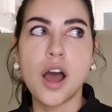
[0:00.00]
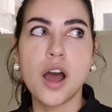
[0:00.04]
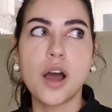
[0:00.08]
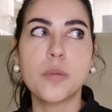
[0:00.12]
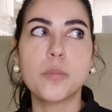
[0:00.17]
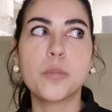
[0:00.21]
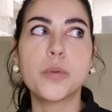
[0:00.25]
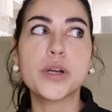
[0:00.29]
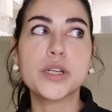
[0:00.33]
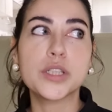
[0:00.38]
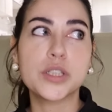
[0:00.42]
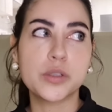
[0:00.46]

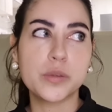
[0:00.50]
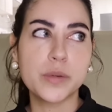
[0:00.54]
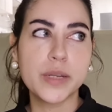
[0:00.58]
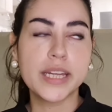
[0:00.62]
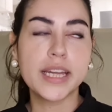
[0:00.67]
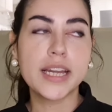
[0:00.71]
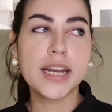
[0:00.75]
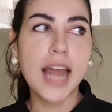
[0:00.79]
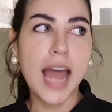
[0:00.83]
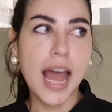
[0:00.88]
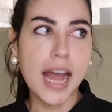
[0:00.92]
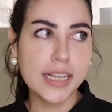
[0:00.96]
Puerto
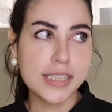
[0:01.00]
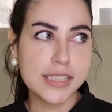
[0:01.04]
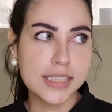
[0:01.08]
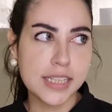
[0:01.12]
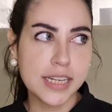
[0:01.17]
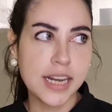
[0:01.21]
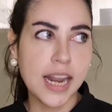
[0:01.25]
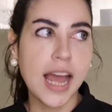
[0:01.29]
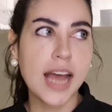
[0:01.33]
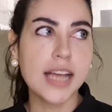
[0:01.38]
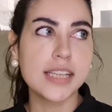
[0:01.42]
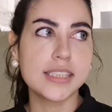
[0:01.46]
Rican
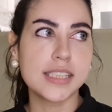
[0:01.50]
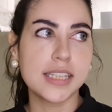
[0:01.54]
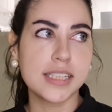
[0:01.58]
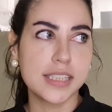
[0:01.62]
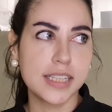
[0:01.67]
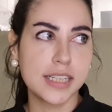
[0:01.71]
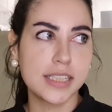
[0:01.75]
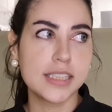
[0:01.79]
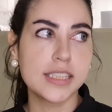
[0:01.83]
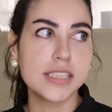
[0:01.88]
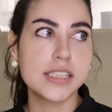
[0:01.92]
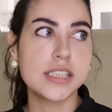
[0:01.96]
accent has a
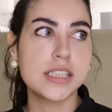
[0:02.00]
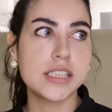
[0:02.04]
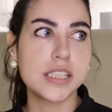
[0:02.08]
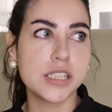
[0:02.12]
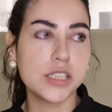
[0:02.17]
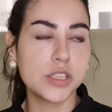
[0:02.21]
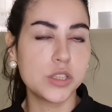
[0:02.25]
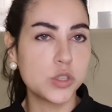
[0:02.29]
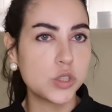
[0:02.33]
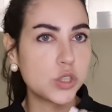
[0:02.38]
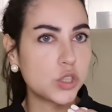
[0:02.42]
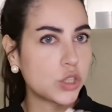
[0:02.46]

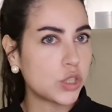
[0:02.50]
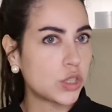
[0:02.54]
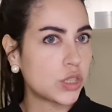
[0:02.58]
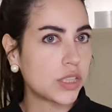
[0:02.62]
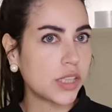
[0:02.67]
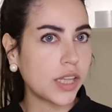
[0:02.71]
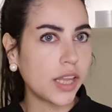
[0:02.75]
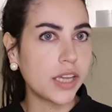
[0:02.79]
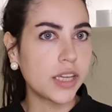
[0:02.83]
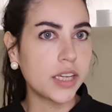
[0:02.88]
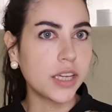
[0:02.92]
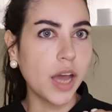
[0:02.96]
tendency to
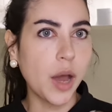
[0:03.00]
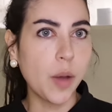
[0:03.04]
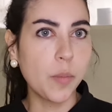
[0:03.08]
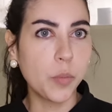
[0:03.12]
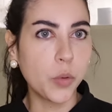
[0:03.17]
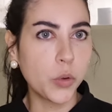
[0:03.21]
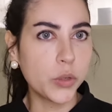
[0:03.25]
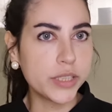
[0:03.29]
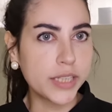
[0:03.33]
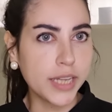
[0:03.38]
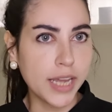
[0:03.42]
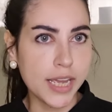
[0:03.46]
just like
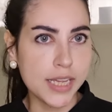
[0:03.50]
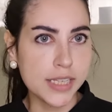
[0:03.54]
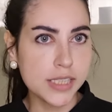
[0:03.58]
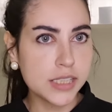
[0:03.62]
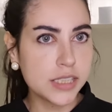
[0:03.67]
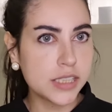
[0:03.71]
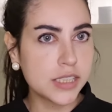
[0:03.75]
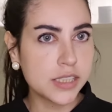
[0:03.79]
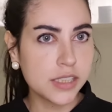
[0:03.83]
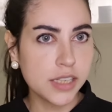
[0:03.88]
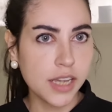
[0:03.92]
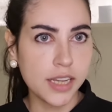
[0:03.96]
avoid
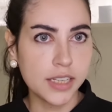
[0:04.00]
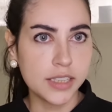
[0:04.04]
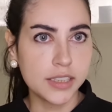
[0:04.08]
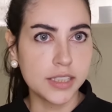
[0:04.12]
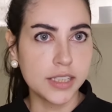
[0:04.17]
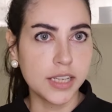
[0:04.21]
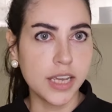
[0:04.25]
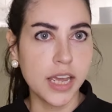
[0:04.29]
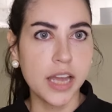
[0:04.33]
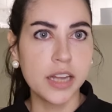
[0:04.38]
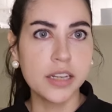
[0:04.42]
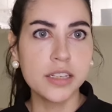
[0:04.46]
S in
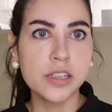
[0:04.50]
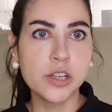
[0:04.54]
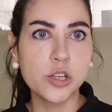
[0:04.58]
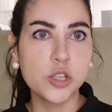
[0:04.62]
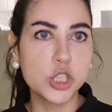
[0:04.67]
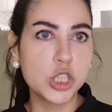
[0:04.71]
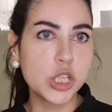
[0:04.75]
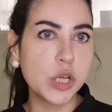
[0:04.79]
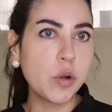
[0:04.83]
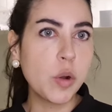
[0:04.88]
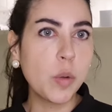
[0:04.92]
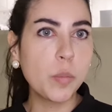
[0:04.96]
the end. Lo
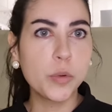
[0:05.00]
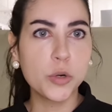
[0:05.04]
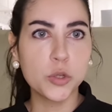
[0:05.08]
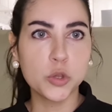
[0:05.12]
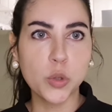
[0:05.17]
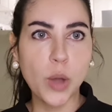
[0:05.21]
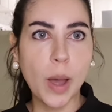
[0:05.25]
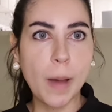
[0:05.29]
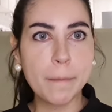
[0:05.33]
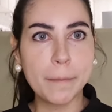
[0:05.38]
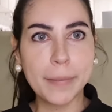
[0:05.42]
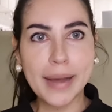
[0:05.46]
llevo por
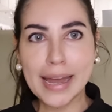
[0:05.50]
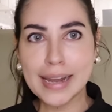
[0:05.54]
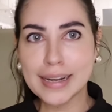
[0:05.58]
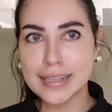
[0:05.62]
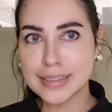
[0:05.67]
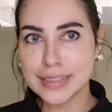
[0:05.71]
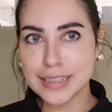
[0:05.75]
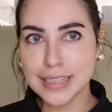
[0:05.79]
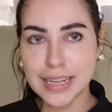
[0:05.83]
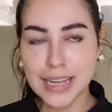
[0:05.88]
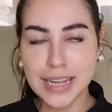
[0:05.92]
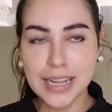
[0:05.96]
toda
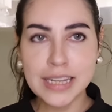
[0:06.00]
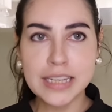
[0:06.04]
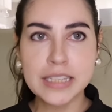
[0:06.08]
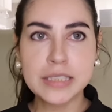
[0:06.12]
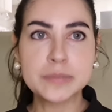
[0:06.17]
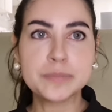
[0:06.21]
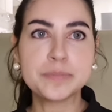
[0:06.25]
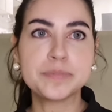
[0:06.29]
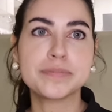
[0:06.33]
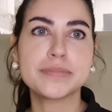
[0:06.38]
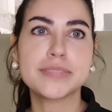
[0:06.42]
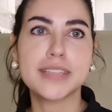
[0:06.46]
parte.
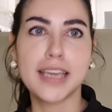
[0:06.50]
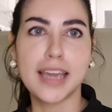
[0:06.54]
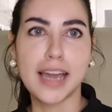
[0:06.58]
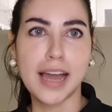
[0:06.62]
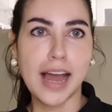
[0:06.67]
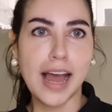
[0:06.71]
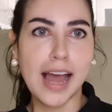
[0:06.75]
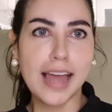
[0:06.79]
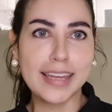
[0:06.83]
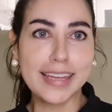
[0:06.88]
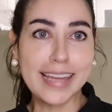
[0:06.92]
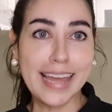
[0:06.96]
Yeah,
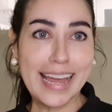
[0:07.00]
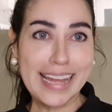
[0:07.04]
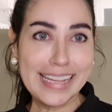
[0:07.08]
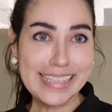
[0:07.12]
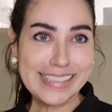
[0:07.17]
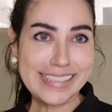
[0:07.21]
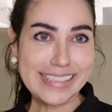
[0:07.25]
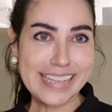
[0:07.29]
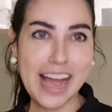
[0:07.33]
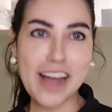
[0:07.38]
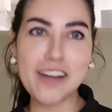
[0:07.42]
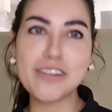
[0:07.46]
I guess
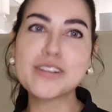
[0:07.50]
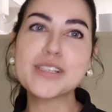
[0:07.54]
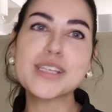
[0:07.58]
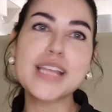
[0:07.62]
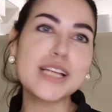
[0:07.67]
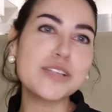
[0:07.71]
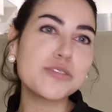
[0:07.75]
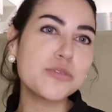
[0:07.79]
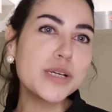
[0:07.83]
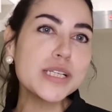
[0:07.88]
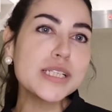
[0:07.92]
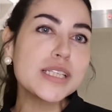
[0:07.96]
that
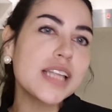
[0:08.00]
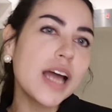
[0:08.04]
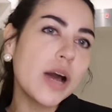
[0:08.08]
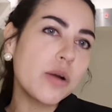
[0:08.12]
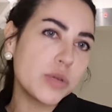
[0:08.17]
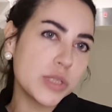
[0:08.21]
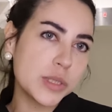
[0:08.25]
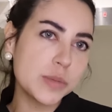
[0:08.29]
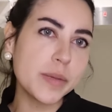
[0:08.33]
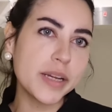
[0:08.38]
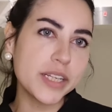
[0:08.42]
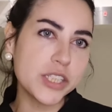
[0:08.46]

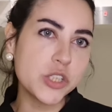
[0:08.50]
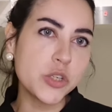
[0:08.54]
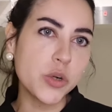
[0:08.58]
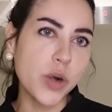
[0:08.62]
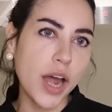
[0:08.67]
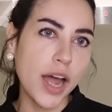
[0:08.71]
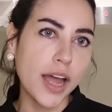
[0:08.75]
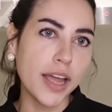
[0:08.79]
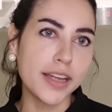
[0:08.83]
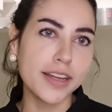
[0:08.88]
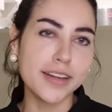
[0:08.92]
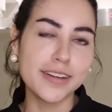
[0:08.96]
was my
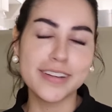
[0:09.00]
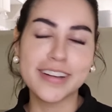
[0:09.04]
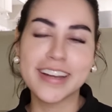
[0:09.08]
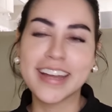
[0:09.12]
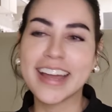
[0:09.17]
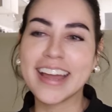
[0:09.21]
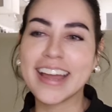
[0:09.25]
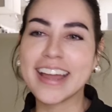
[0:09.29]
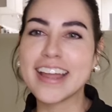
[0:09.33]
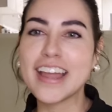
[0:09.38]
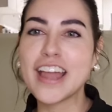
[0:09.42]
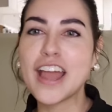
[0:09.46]
try,
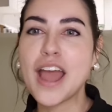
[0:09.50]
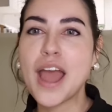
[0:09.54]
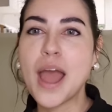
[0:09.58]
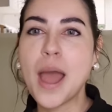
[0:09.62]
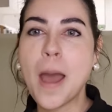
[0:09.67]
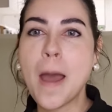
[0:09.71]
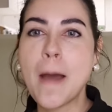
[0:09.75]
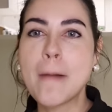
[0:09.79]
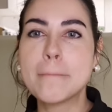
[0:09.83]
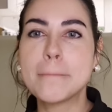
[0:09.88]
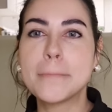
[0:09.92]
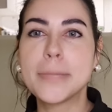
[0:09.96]
okay?
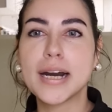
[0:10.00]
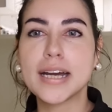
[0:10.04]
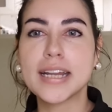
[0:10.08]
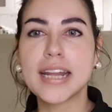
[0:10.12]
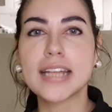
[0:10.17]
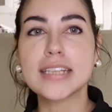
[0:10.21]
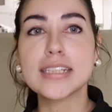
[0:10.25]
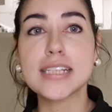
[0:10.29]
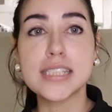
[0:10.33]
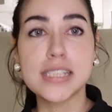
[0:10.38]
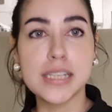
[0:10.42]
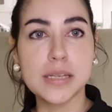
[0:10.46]
But
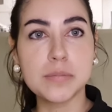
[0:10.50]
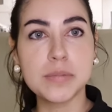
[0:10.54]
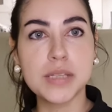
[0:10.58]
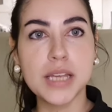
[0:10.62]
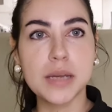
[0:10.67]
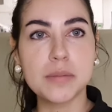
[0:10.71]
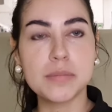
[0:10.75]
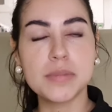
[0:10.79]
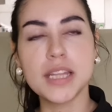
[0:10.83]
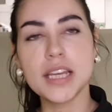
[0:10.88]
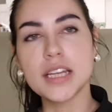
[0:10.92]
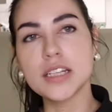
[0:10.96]
at the same
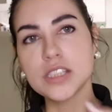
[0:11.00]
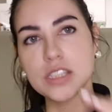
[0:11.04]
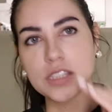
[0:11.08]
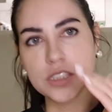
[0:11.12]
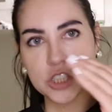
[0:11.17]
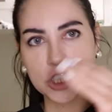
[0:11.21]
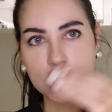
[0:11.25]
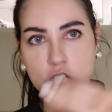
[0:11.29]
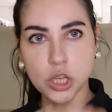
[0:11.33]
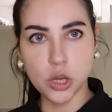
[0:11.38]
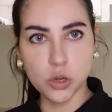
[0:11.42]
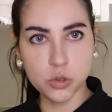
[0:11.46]
time, then
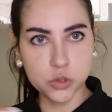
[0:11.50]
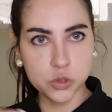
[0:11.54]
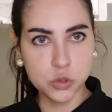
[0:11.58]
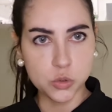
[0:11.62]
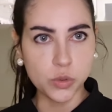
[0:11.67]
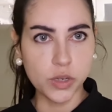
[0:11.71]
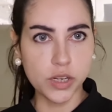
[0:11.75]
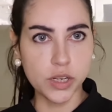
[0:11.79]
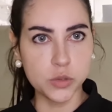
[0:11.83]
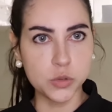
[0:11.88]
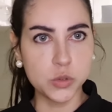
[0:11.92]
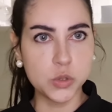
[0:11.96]
she goes
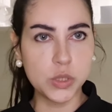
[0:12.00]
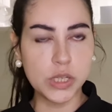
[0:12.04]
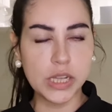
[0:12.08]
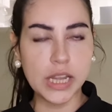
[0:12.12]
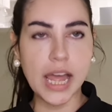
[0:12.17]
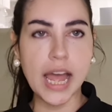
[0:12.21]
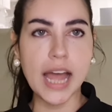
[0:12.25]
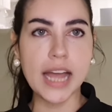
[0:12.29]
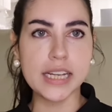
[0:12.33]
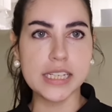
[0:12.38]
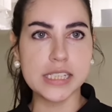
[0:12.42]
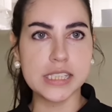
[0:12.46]
to a neutral
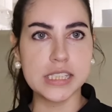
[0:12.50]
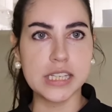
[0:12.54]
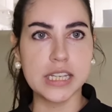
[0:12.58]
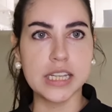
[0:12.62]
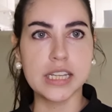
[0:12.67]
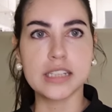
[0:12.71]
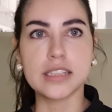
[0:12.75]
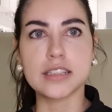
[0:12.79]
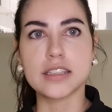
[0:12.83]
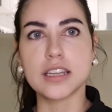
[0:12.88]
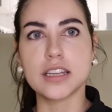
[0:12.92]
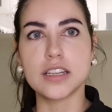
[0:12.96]

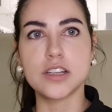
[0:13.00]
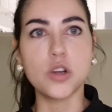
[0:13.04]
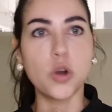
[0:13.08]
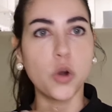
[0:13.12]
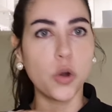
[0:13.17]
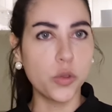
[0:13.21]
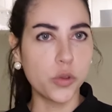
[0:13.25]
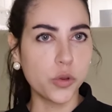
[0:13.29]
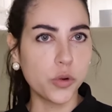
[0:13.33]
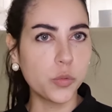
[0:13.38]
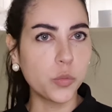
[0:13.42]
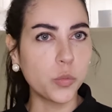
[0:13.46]
accent in
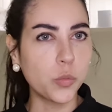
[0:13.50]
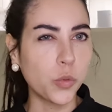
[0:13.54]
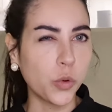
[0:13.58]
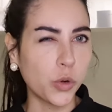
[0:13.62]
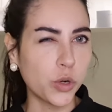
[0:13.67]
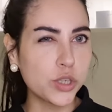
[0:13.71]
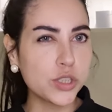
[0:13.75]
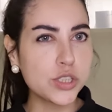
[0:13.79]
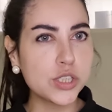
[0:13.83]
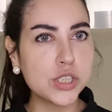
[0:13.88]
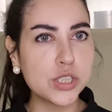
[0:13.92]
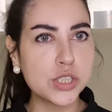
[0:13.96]
other
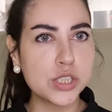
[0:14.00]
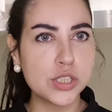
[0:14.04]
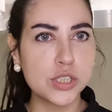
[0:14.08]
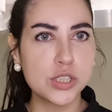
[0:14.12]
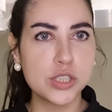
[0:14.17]
words.